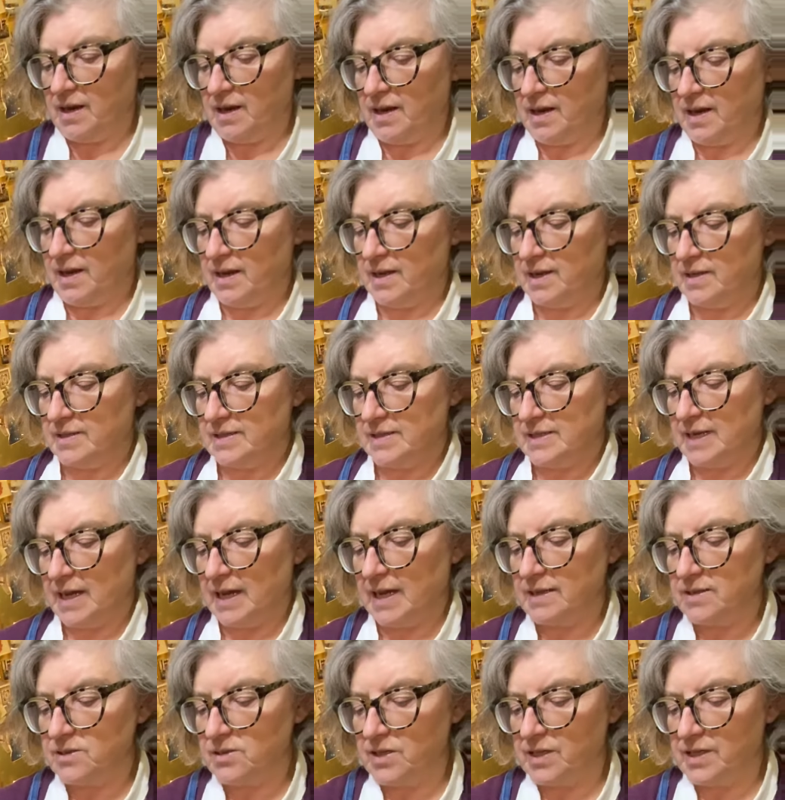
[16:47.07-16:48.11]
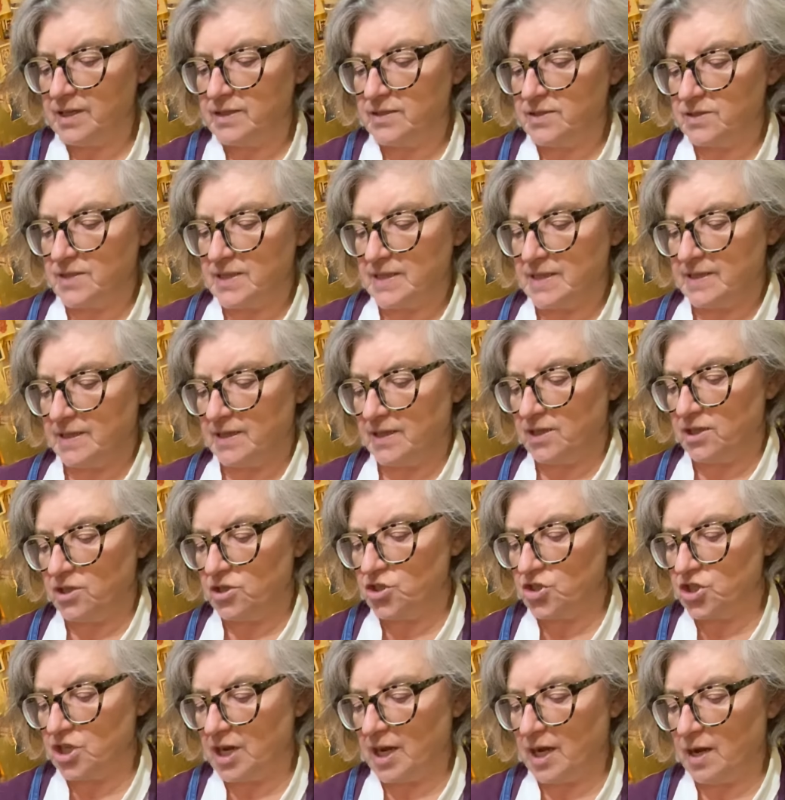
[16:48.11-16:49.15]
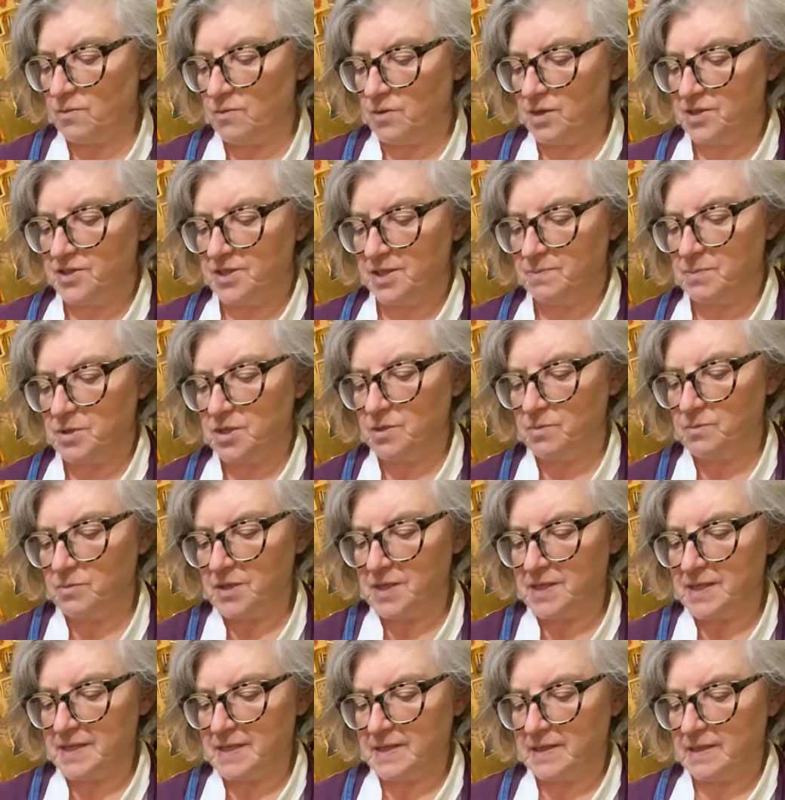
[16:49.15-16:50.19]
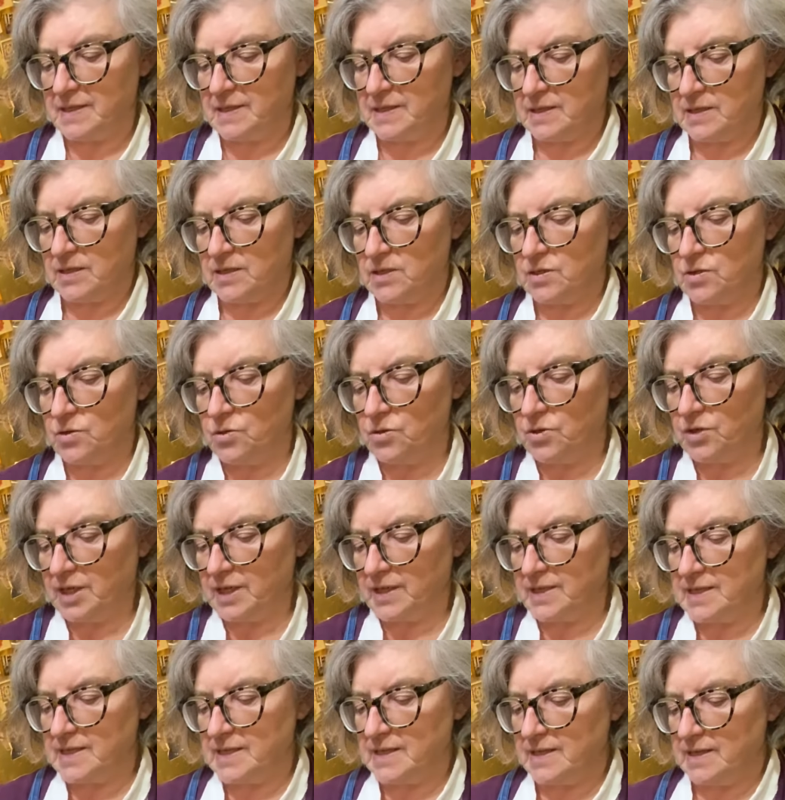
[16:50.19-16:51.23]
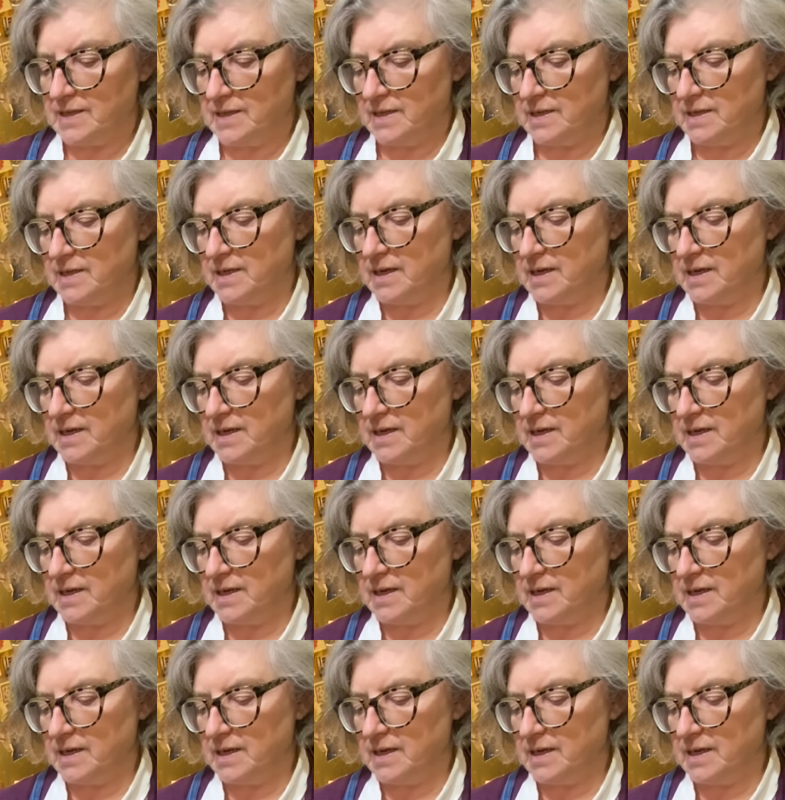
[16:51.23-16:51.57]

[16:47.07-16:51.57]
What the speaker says: And at a later stage, I will dip some pieces so you can see